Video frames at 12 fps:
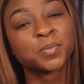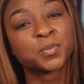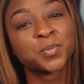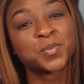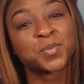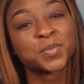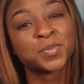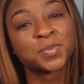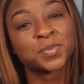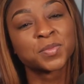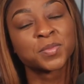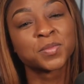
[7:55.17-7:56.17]

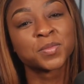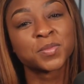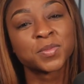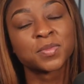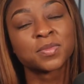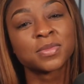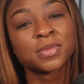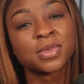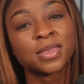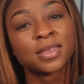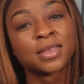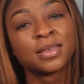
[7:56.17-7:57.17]

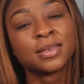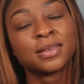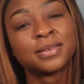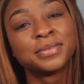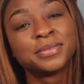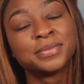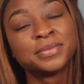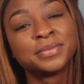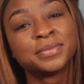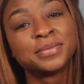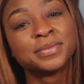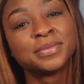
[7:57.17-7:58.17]

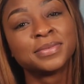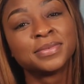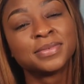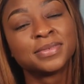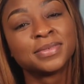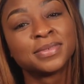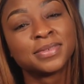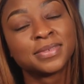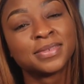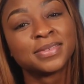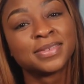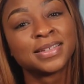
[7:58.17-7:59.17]

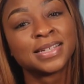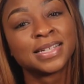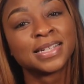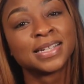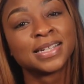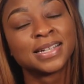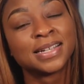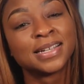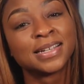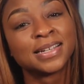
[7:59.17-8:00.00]
This person isn't speaking.